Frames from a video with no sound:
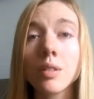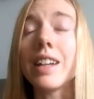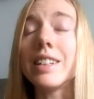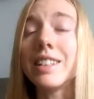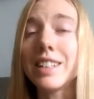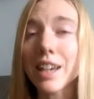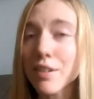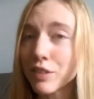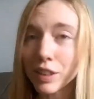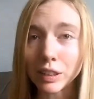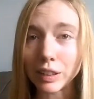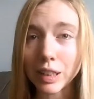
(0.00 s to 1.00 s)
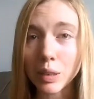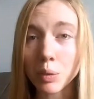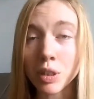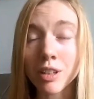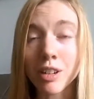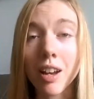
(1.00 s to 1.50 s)
I definitely
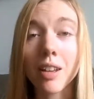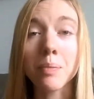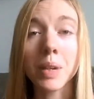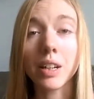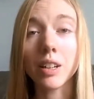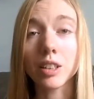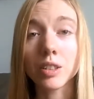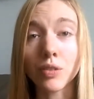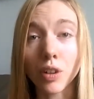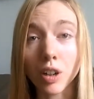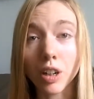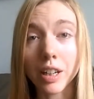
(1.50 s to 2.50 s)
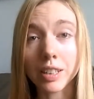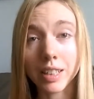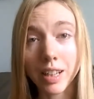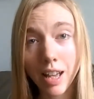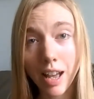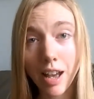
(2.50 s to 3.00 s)
would not have made it as far as
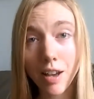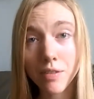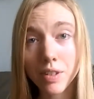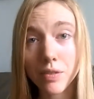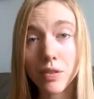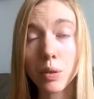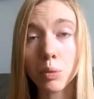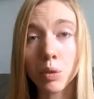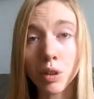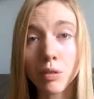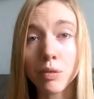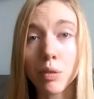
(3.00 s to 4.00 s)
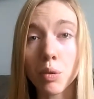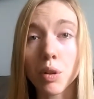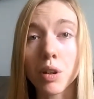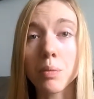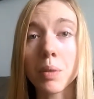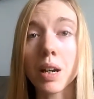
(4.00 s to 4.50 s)
I have if it weren't
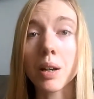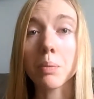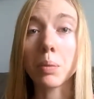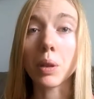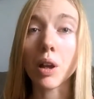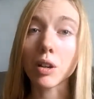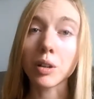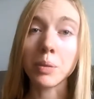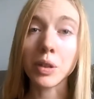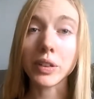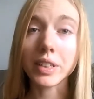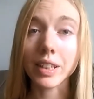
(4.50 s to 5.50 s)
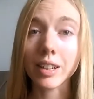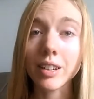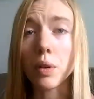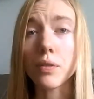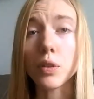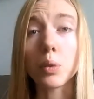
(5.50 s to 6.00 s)
for my blog community.
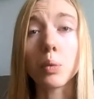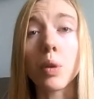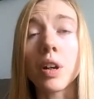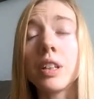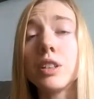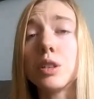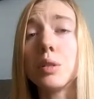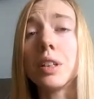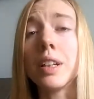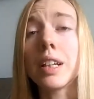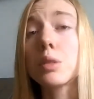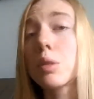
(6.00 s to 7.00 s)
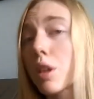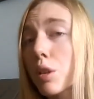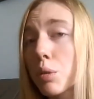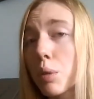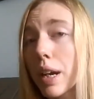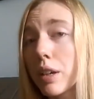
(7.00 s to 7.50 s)
If you're wanting to connect with
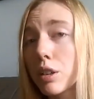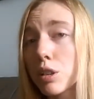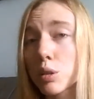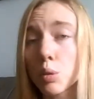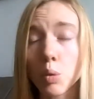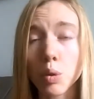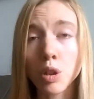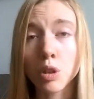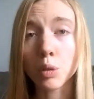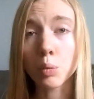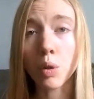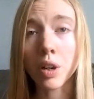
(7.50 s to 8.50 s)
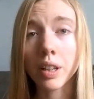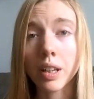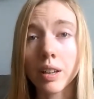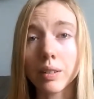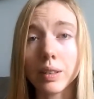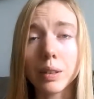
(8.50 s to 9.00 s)
other writers or you're
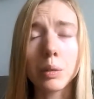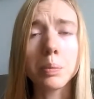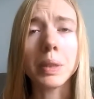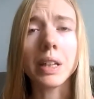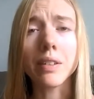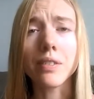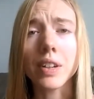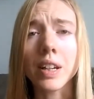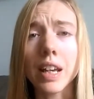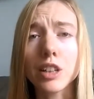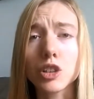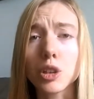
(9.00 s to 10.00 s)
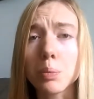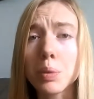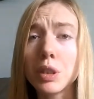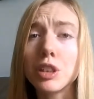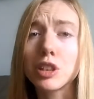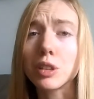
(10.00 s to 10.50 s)
wanting a little bit of an extra
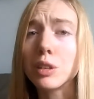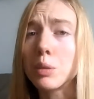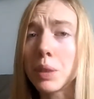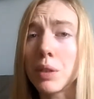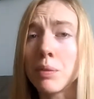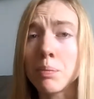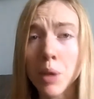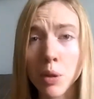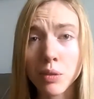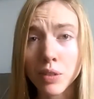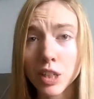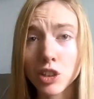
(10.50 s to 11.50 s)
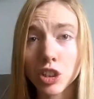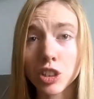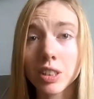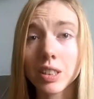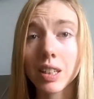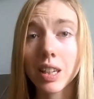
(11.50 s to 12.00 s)
push, a little bit of motivation
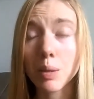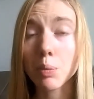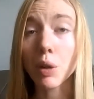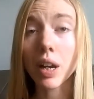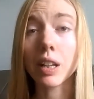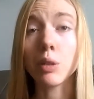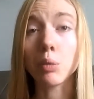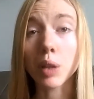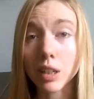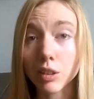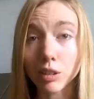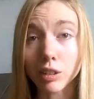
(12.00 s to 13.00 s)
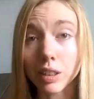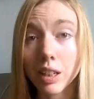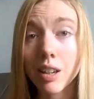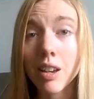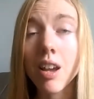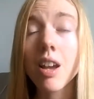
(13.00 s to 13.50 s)
to keep writing
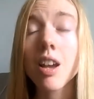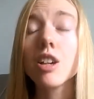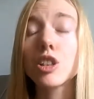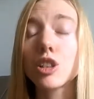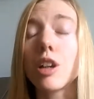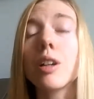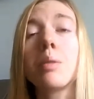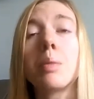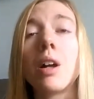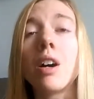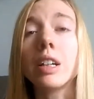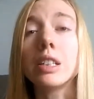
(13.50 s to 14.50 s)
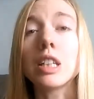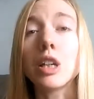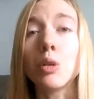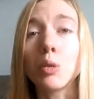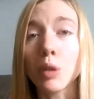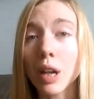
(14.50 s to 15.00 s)
regularly, starting a blog is a
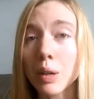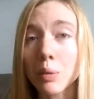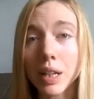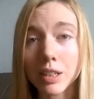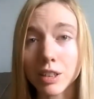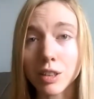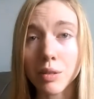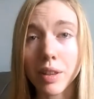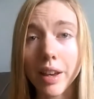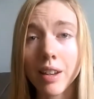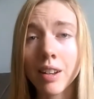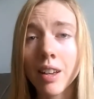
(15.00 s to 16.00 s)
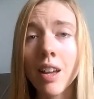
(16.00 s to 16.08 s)
great way to do that.